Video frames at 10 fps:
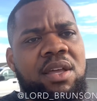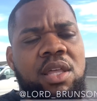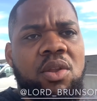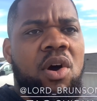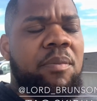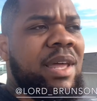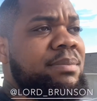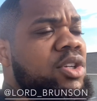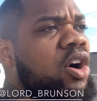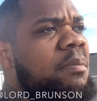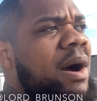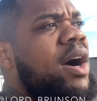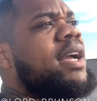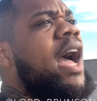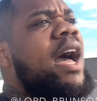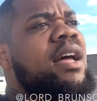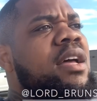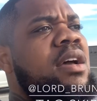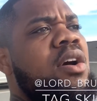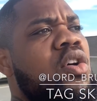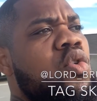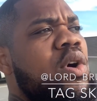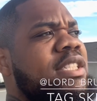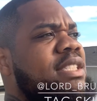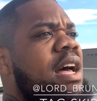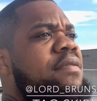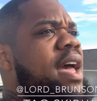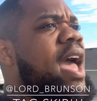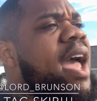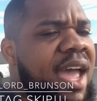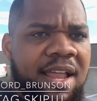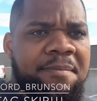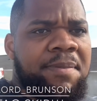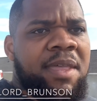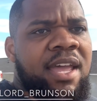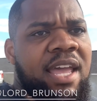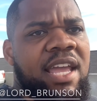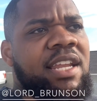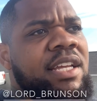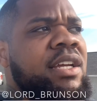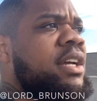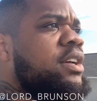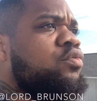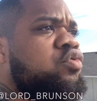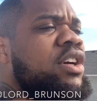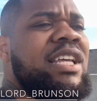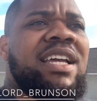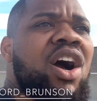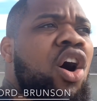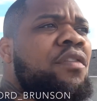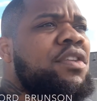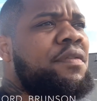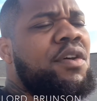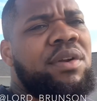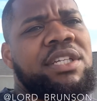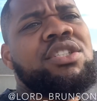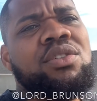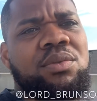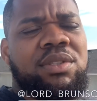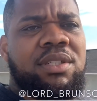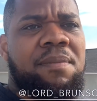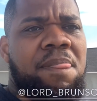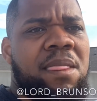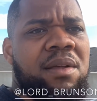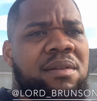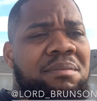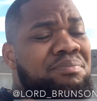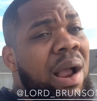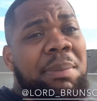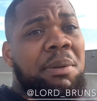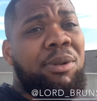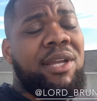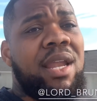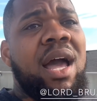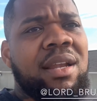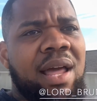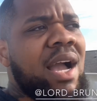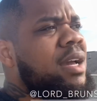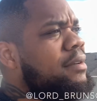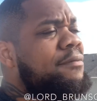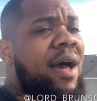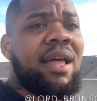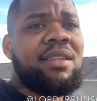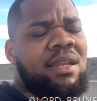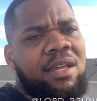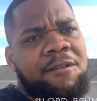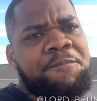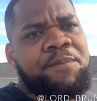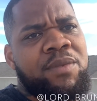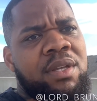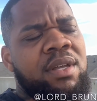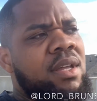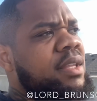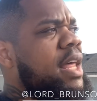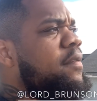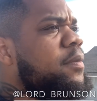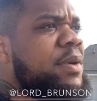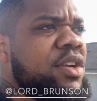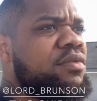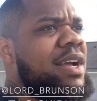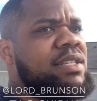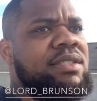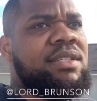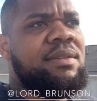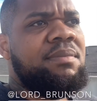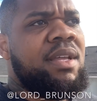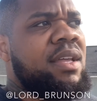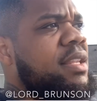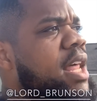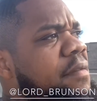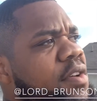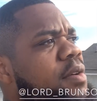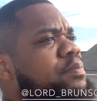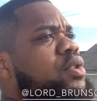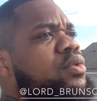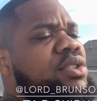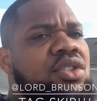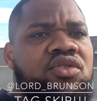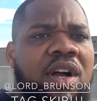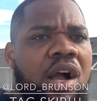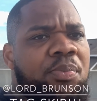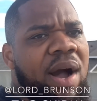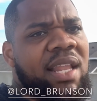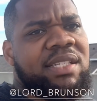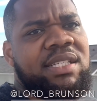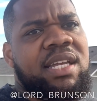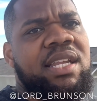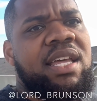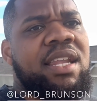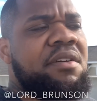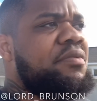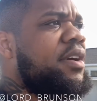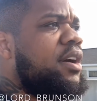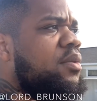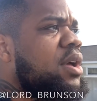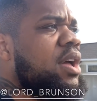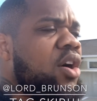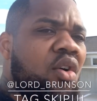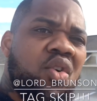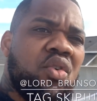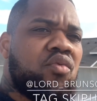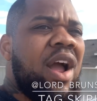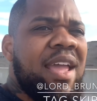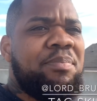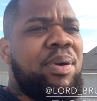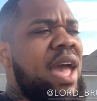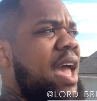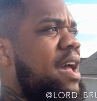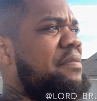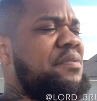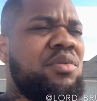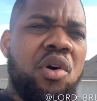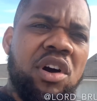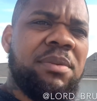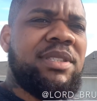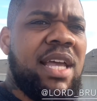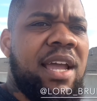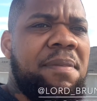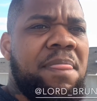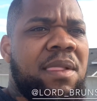You know what I mean? I'm talking about a guy who has never had any really off-the-field issues. Probably none. I couldn't find any. Never been arrested. Never abused the drug policy in the NFL. On the right path. You know what I'm saying?